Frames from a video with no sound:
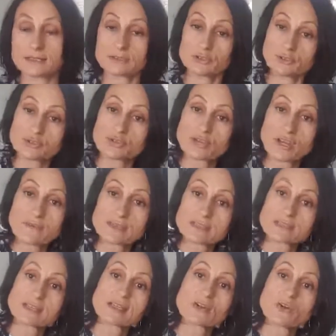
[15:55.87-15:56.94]
those cravings
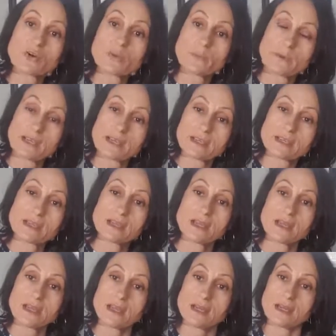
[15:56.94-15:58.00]
can go away,
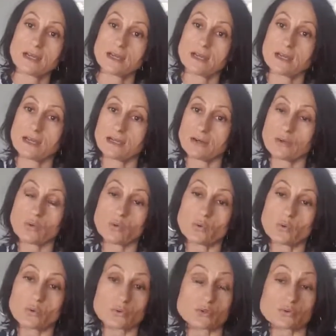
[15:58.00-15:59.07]

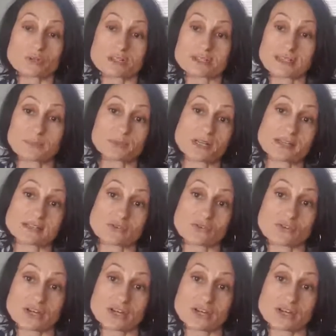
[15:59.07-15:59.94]
or you can stabilize your